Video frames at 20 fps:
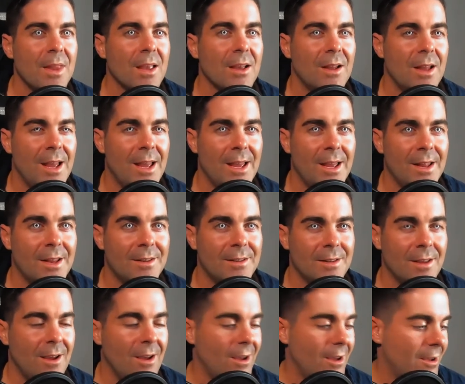And
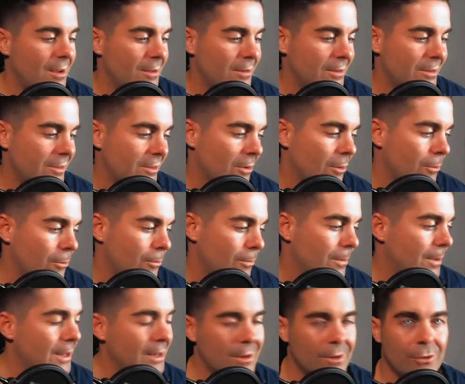so
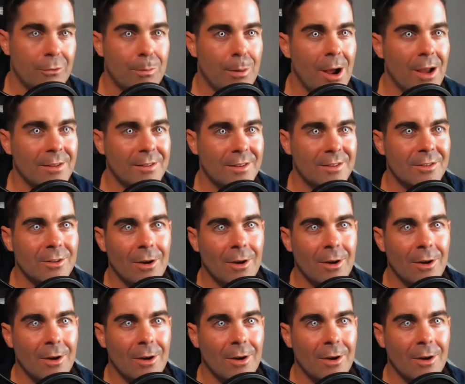in this process,